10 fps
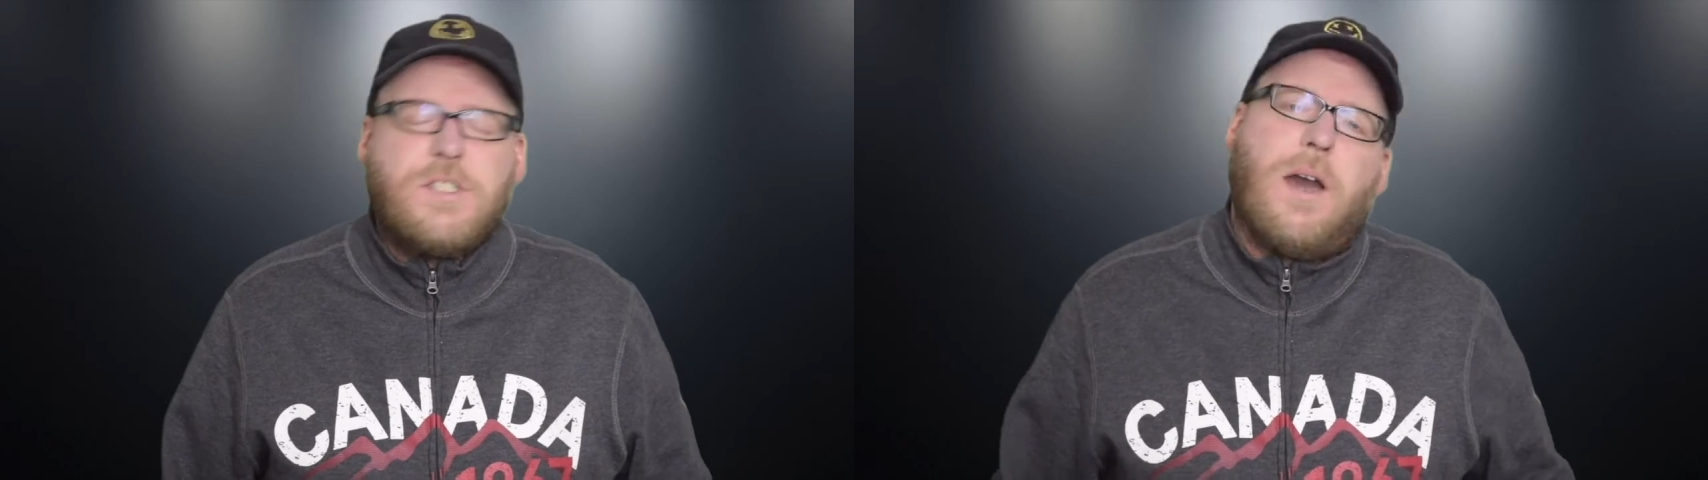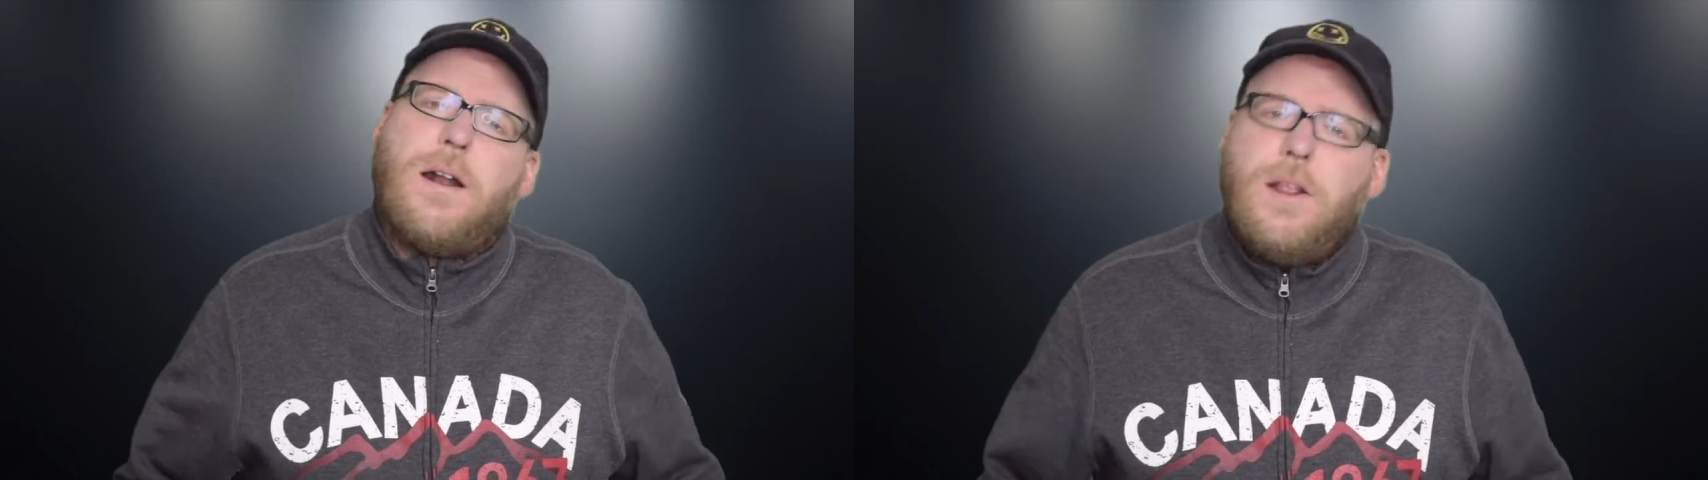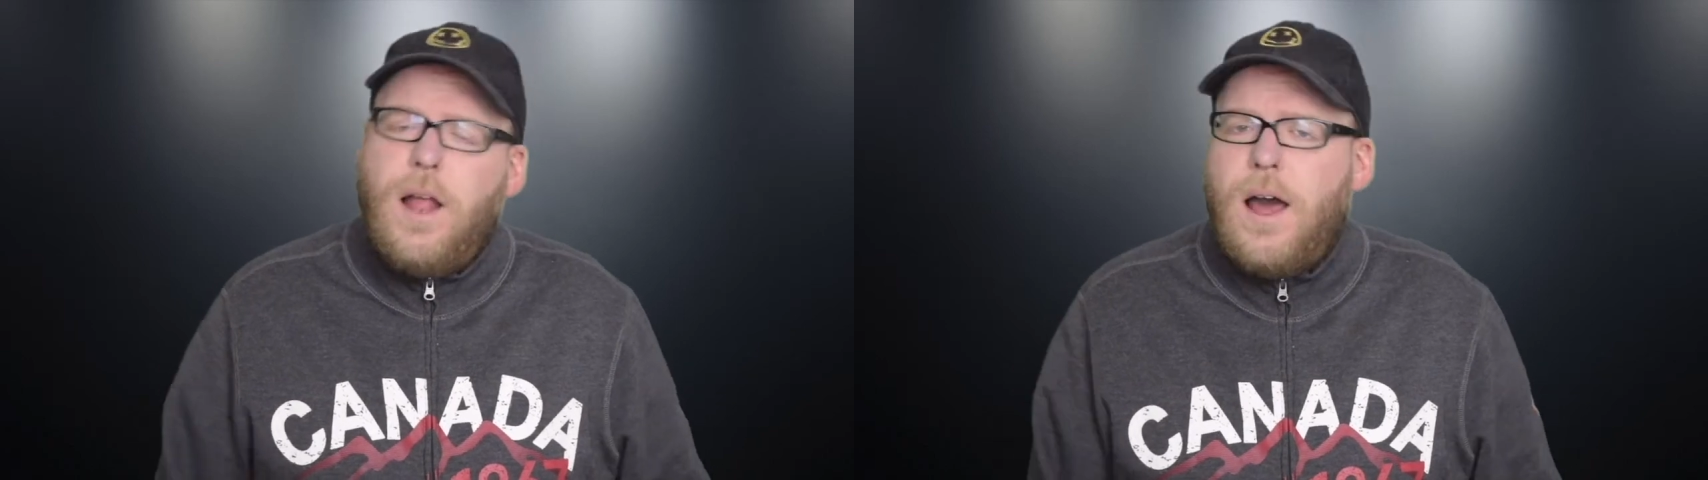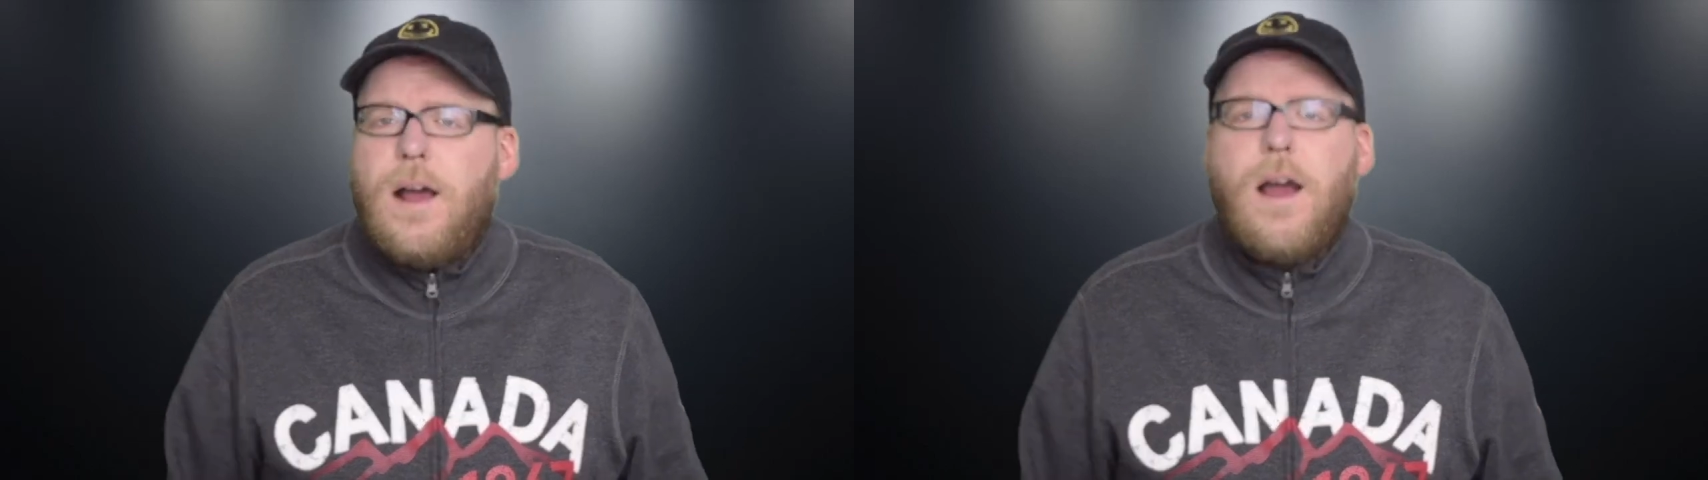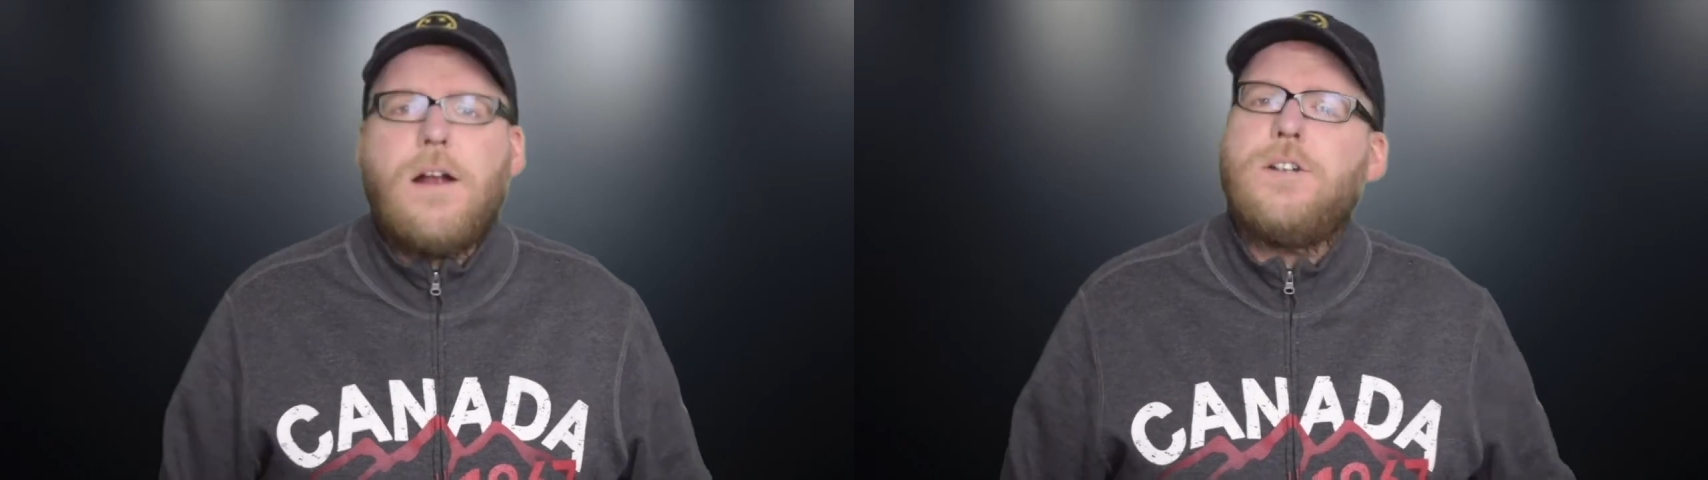It's got a lot
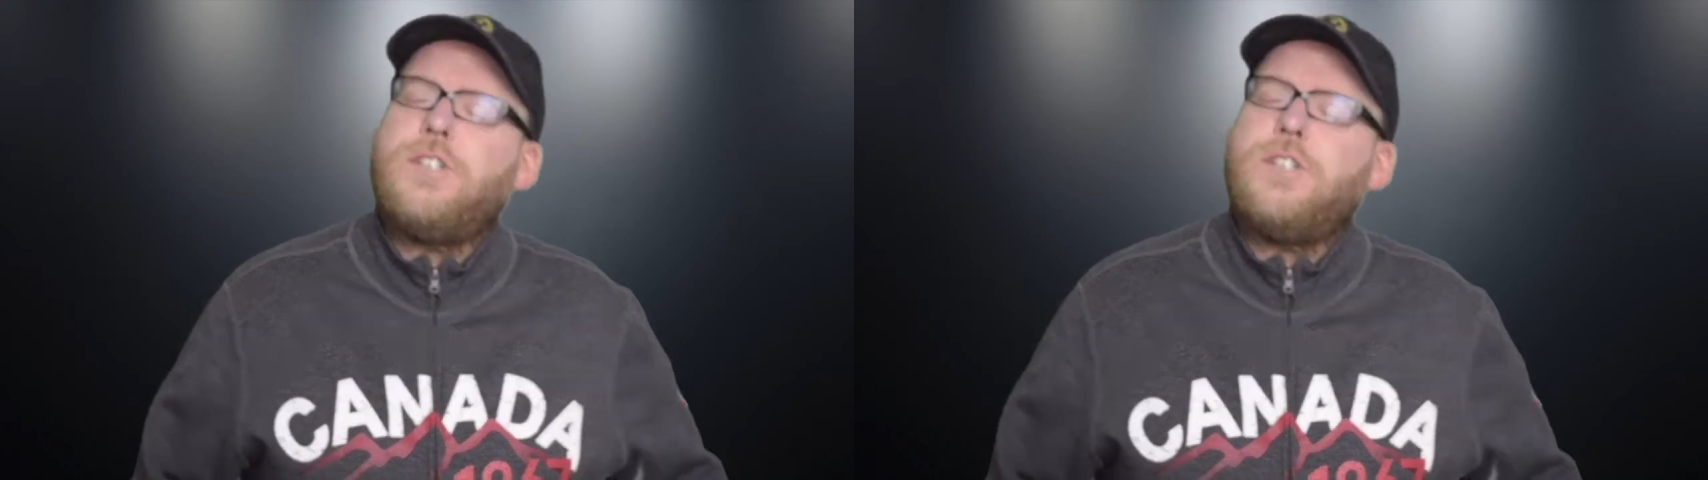of heart.